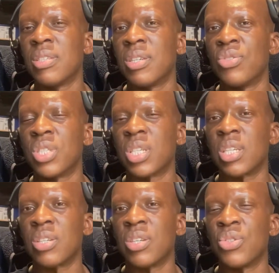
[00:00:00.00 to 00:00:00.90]

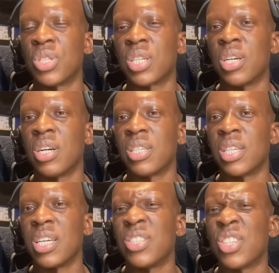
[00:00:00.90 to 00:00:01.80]
Idrissa Gana
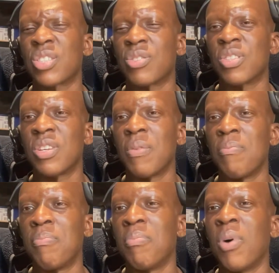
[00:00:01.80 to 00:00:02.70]
Gay just
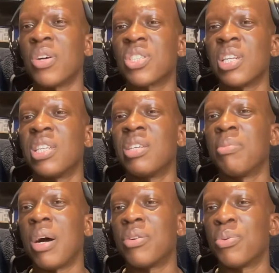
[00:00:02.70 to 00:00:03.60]
marshalling him
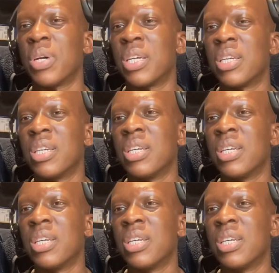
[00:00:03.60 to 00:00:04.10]
out of the way.